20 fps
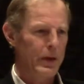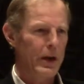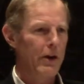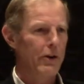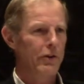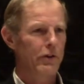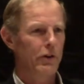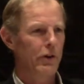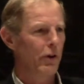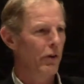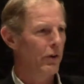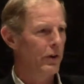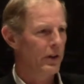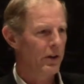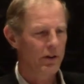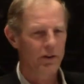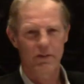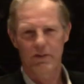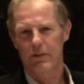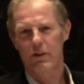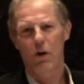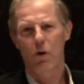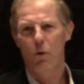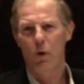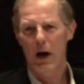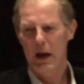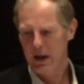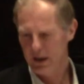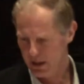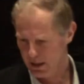Pierre Trudeau years ago
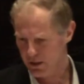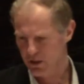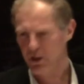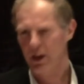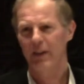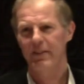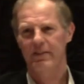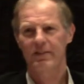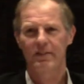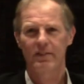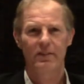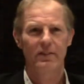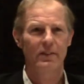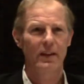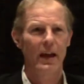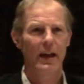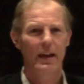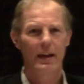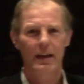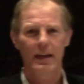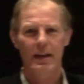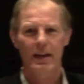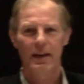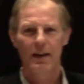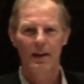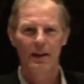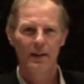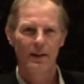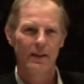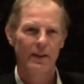wanted a just society.
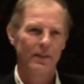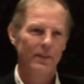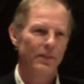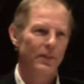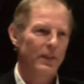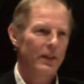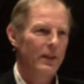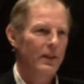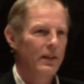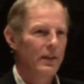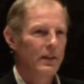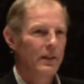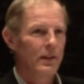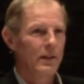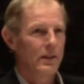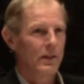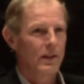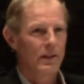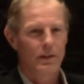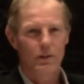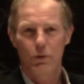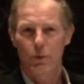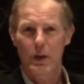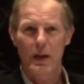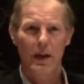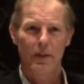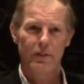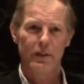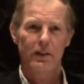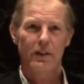Do we
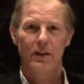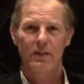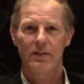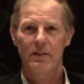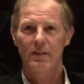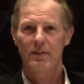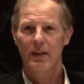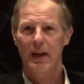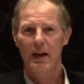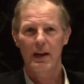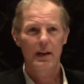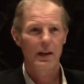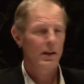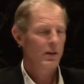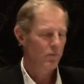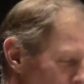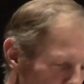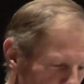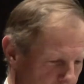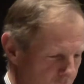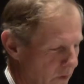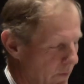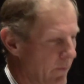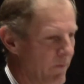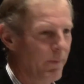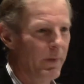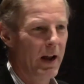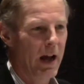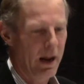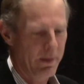have a just society?
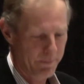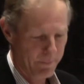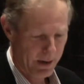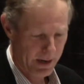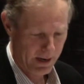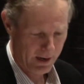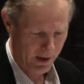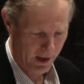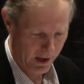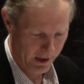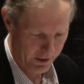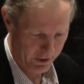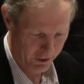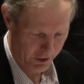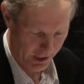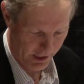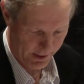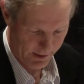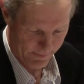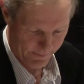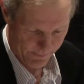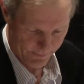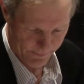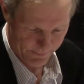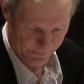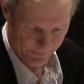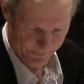Not by a long shot.